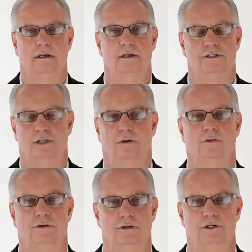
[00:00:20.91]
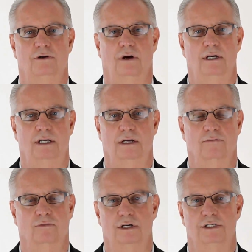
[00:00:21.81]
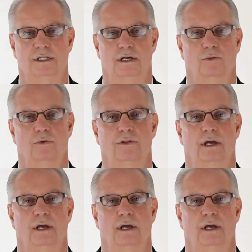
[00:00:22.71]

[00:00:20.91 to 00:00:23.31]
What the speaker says: So there is a great deal of risk there where